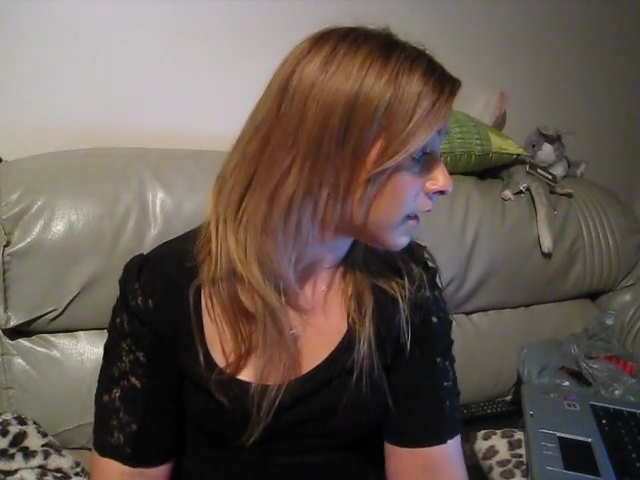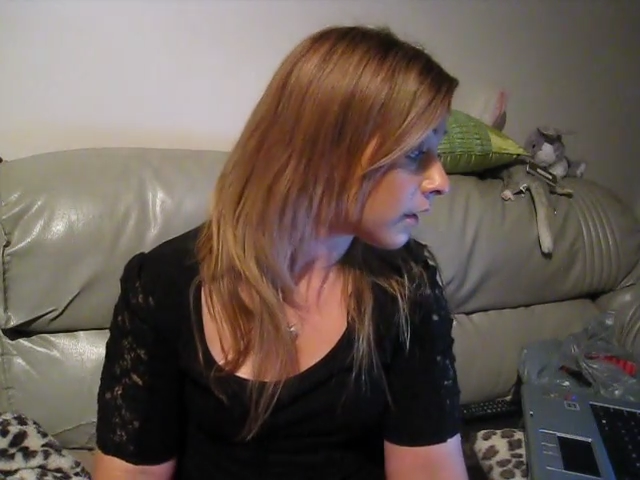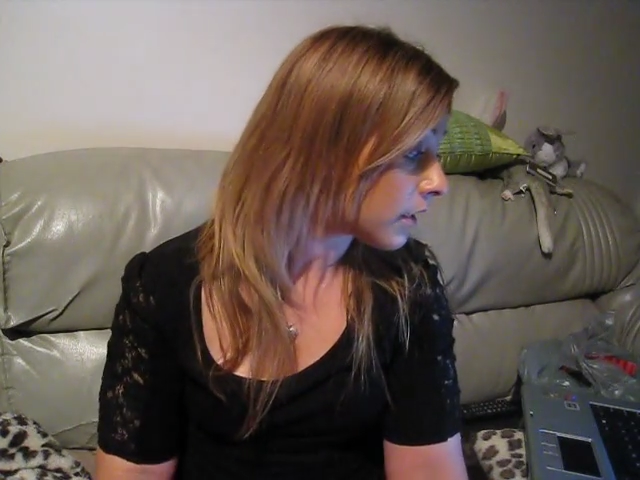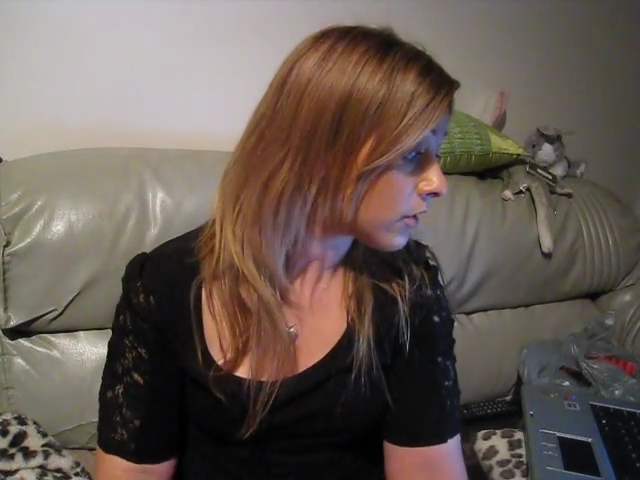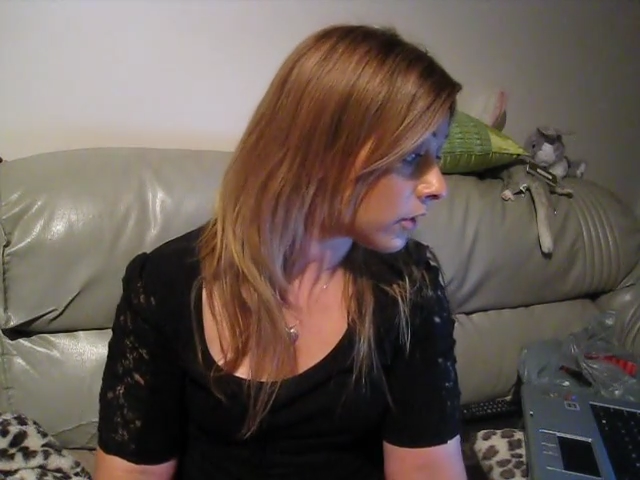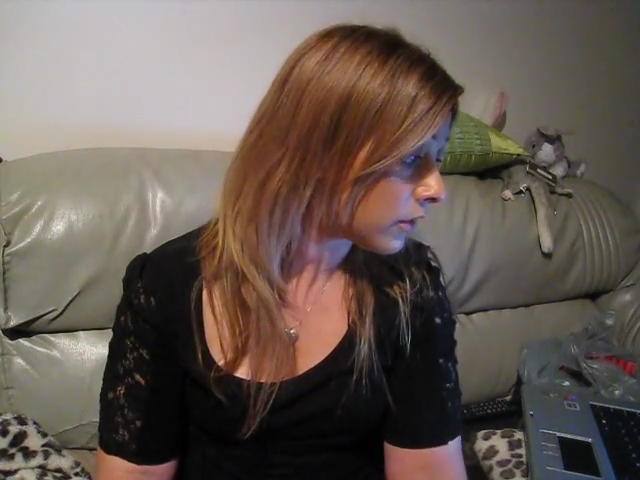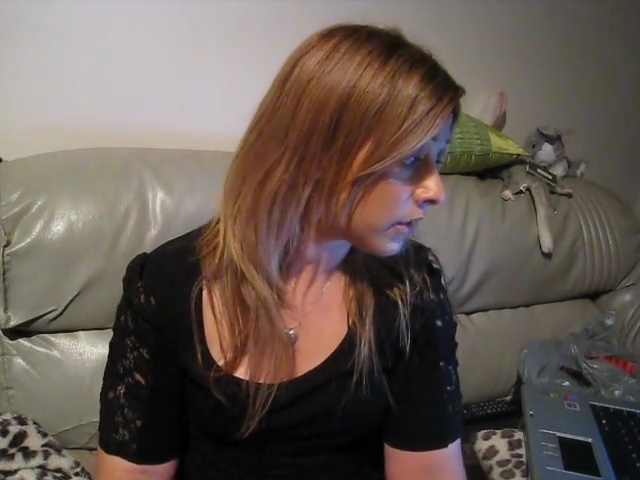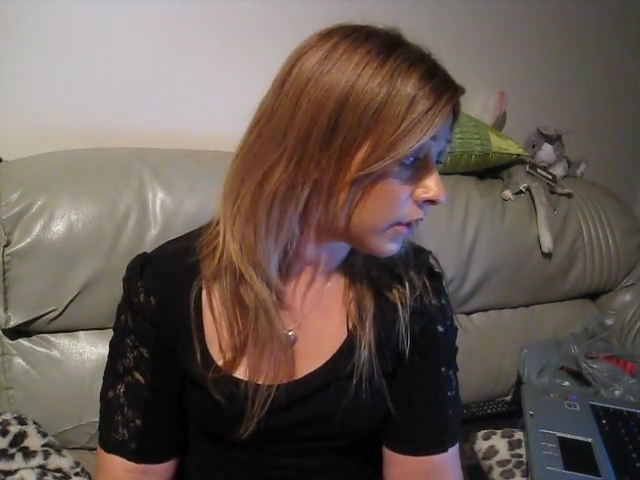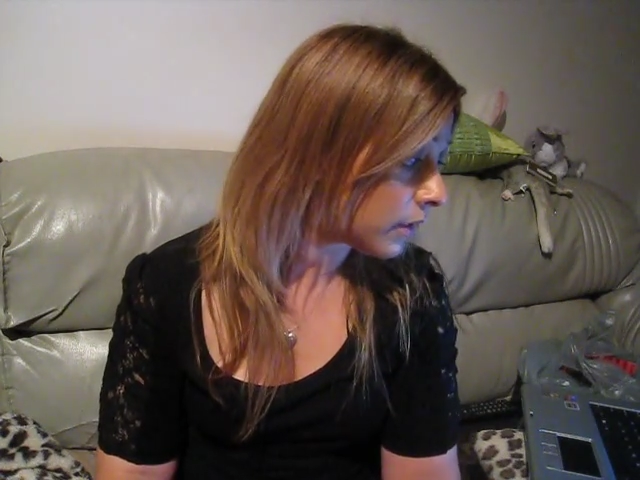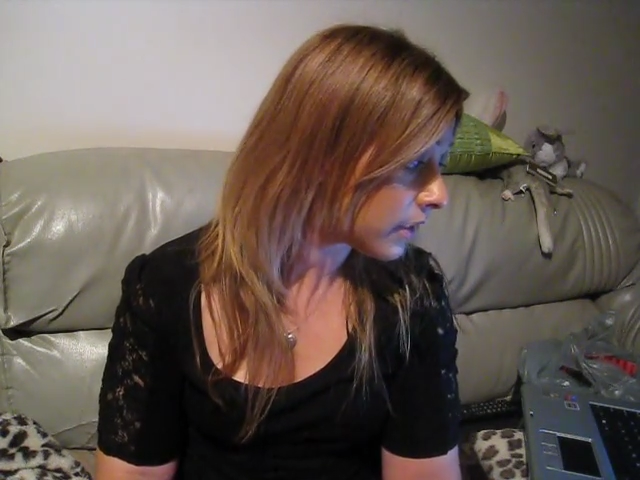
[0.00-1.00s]
Question
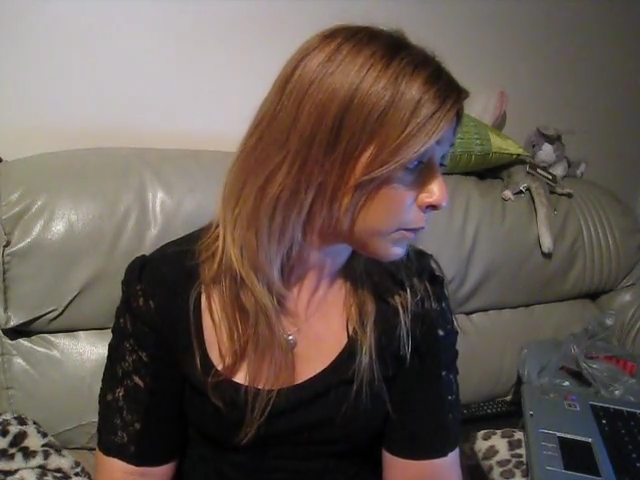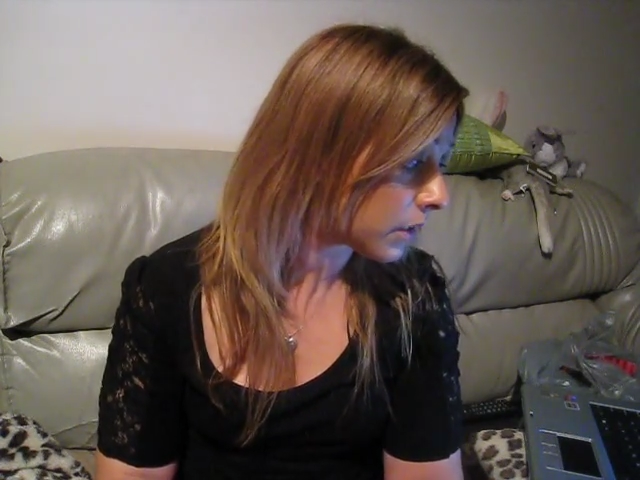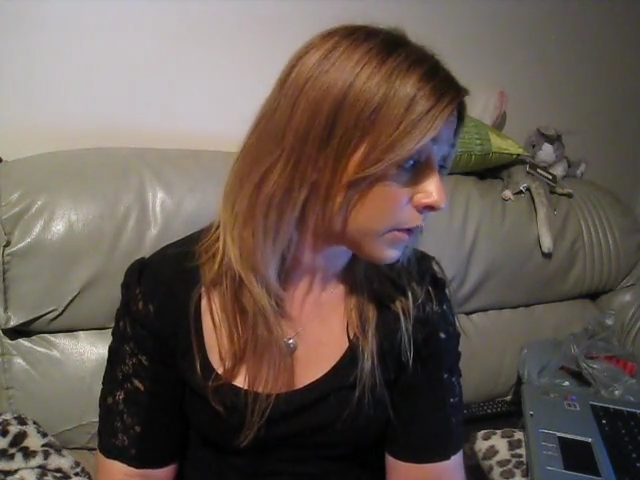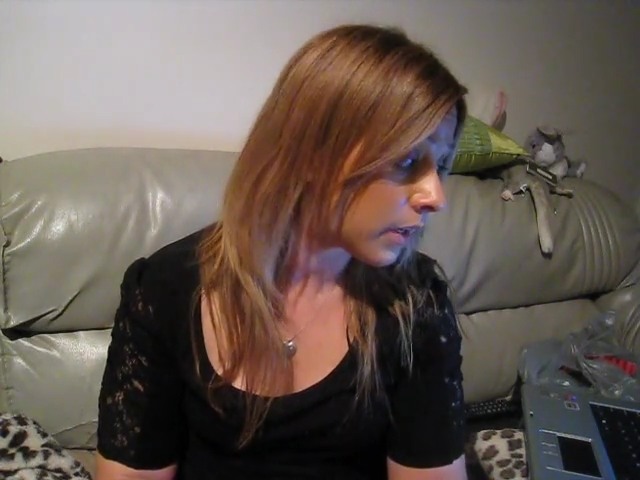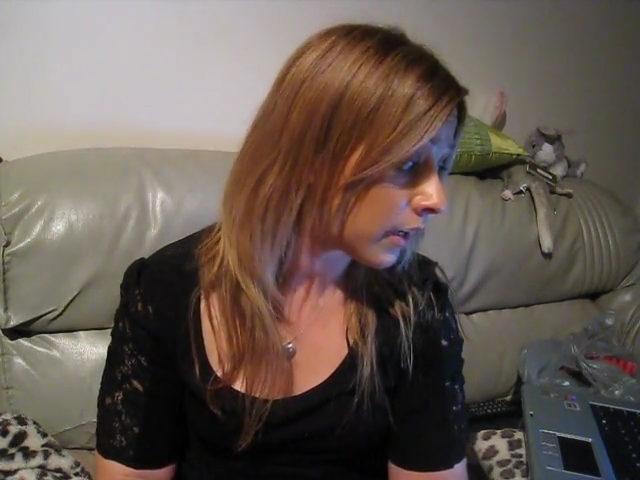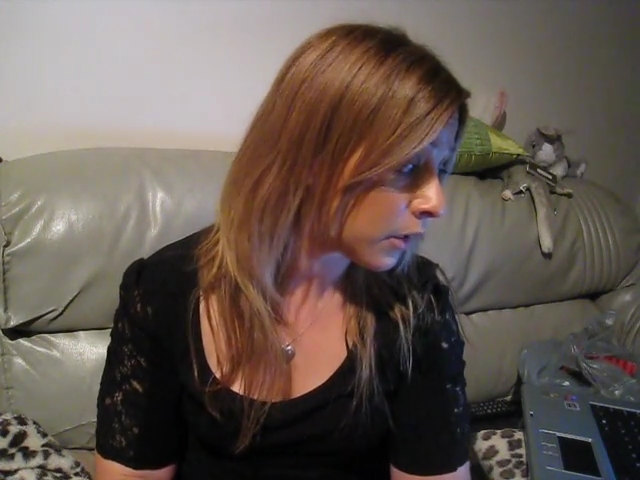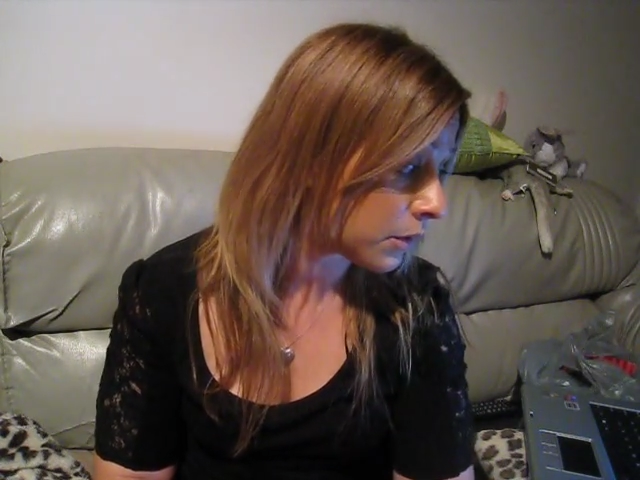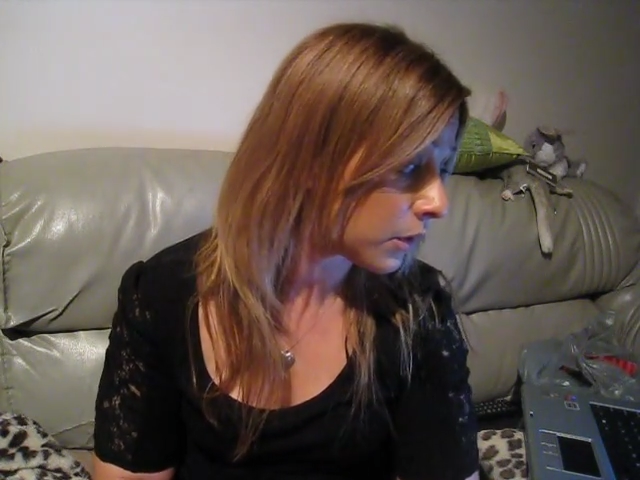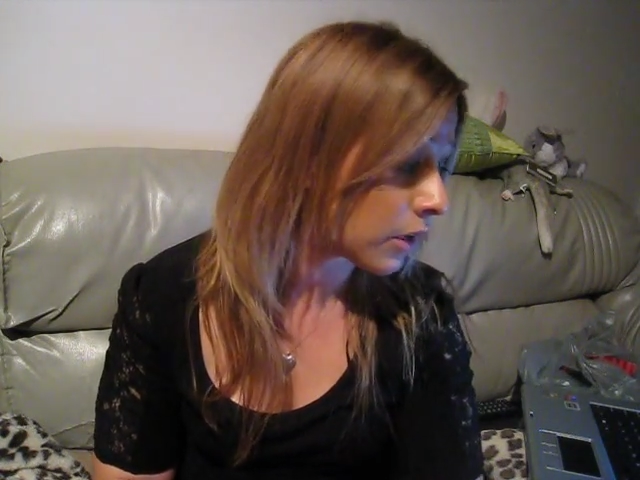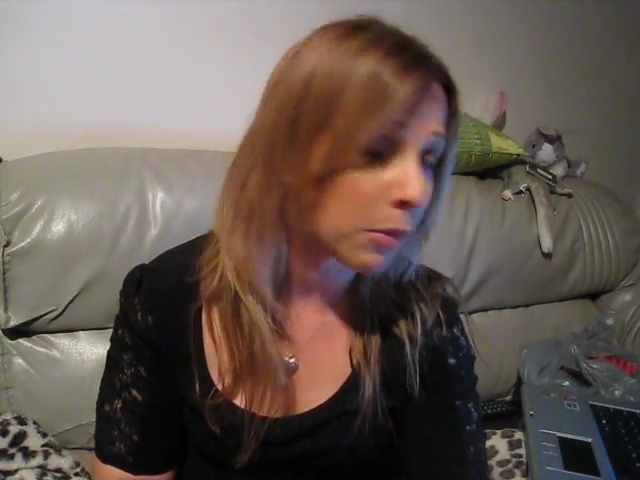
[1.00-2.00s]
two is, what do I hope
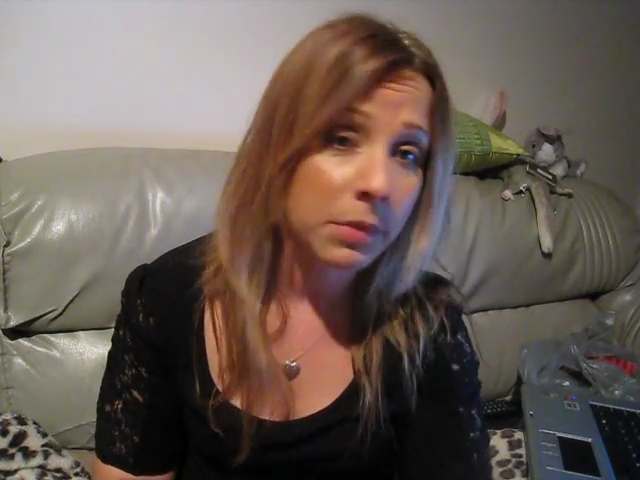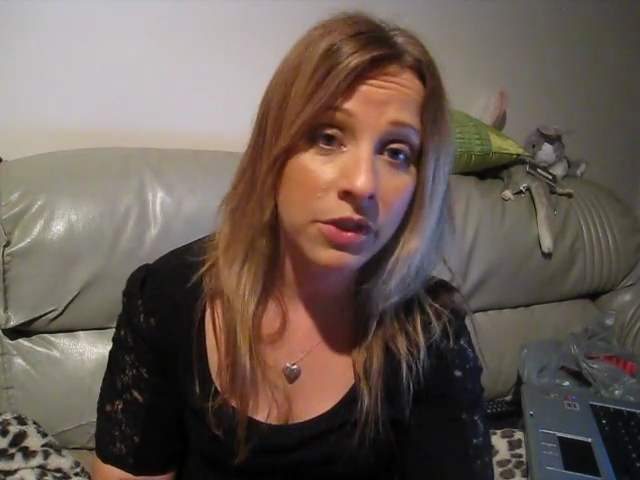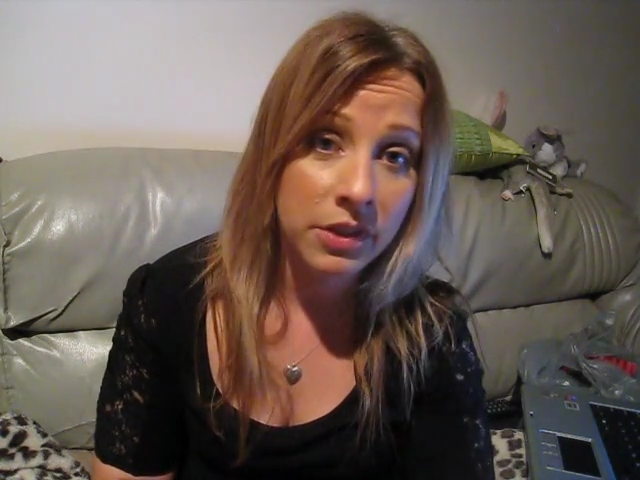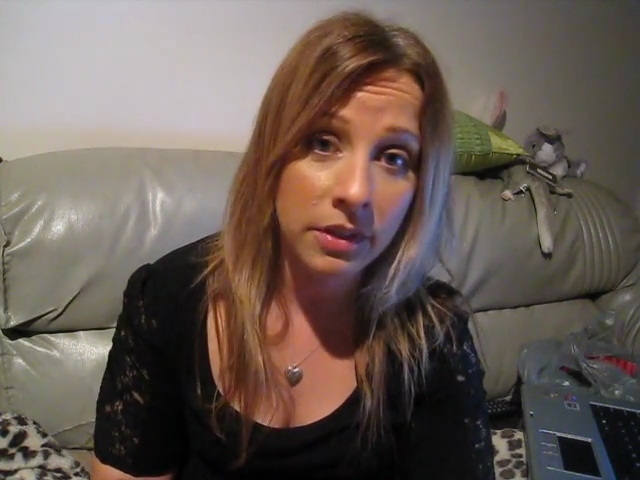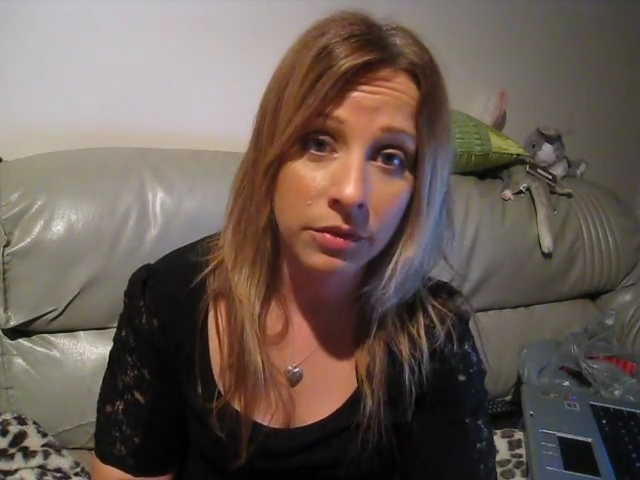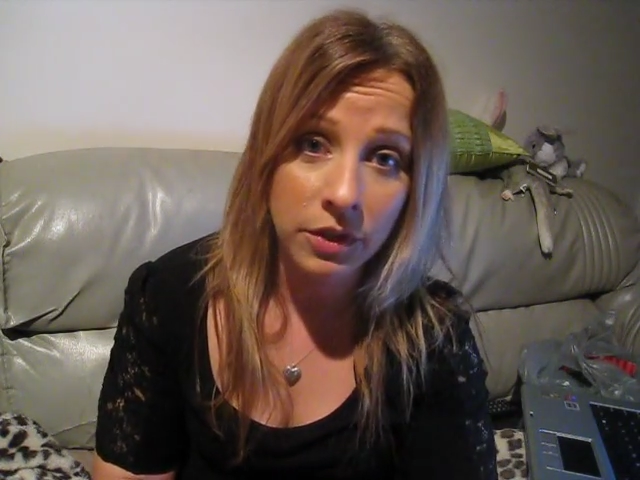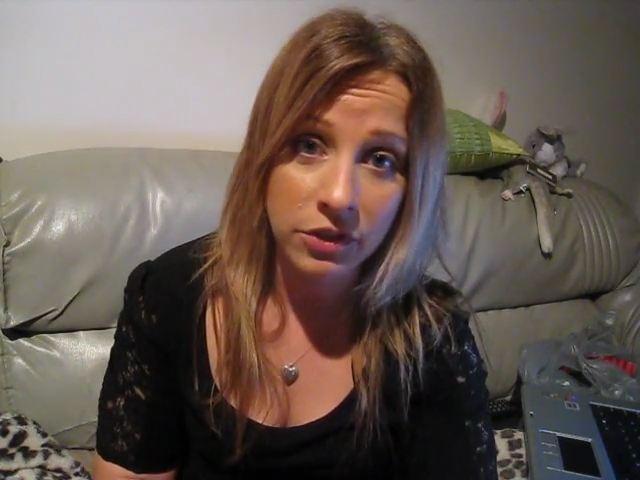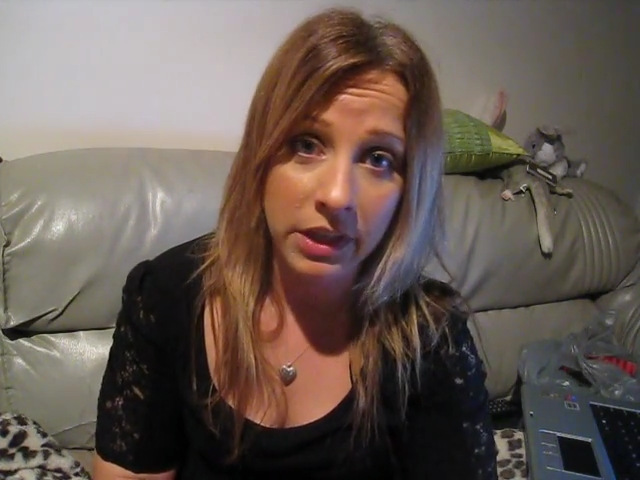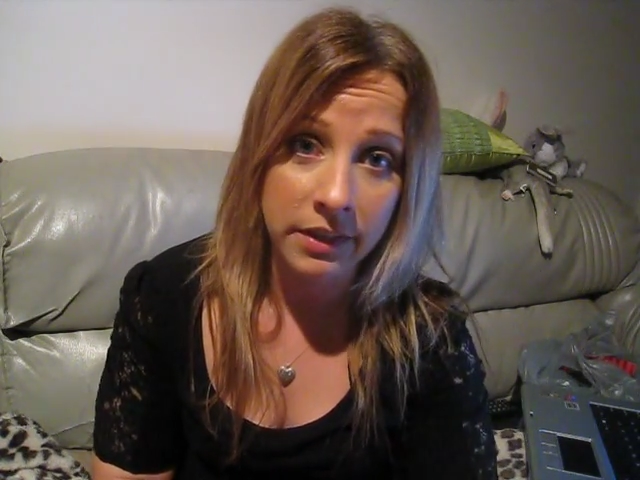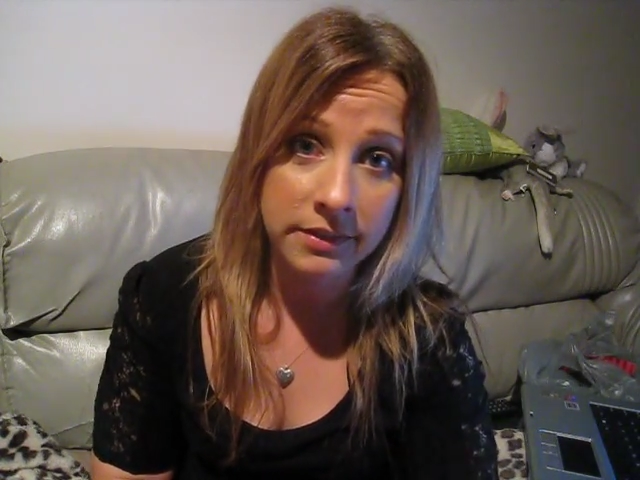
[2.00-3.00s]
to accomplish in the future?